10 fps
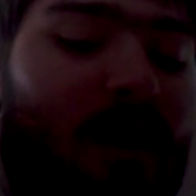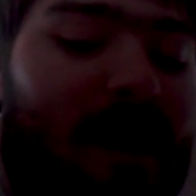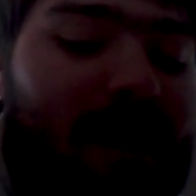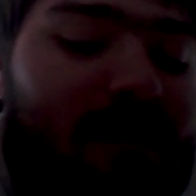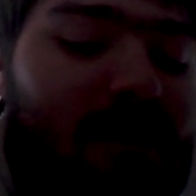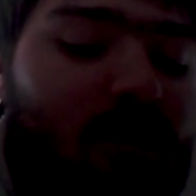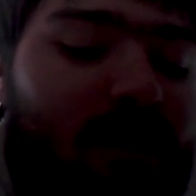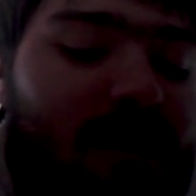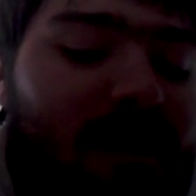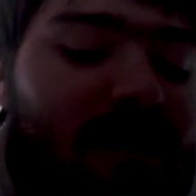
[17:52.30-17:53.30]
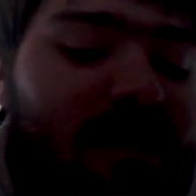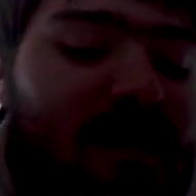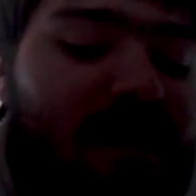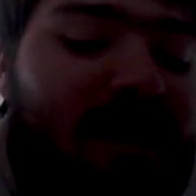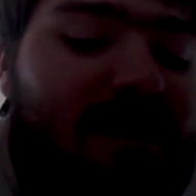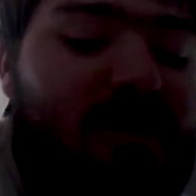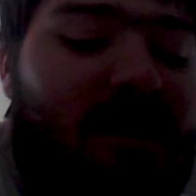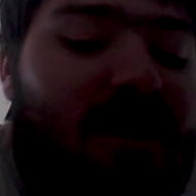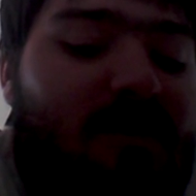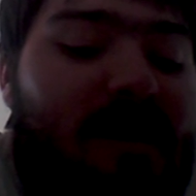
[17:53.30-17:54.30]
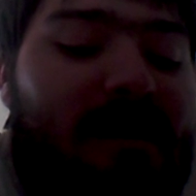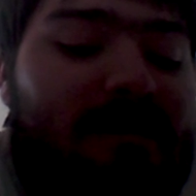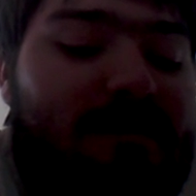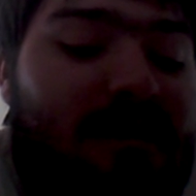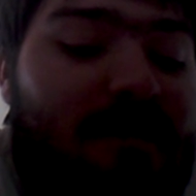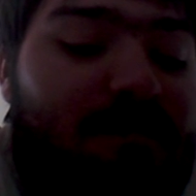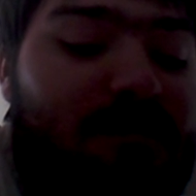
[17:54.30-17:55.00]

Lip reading: Wait, what type did I strike you as?